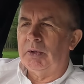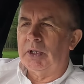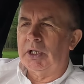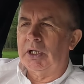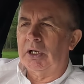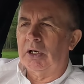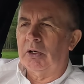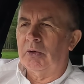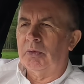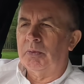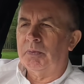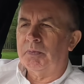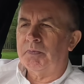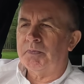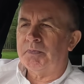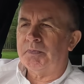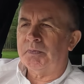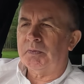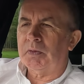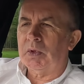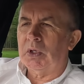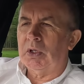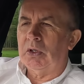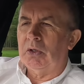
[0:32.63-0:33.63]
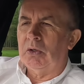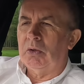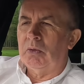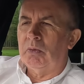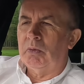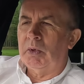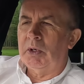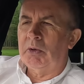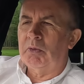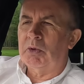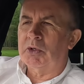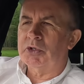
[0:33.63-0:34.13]
we go,
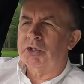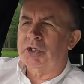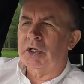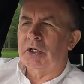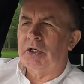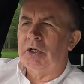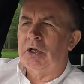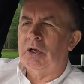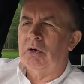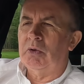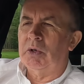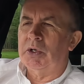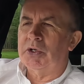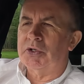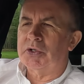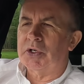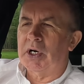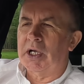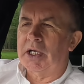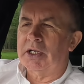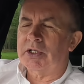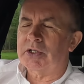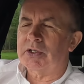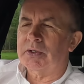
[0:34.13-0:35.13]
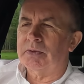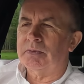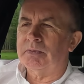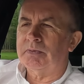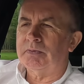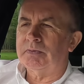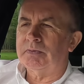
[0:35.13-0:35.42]
we want a new address.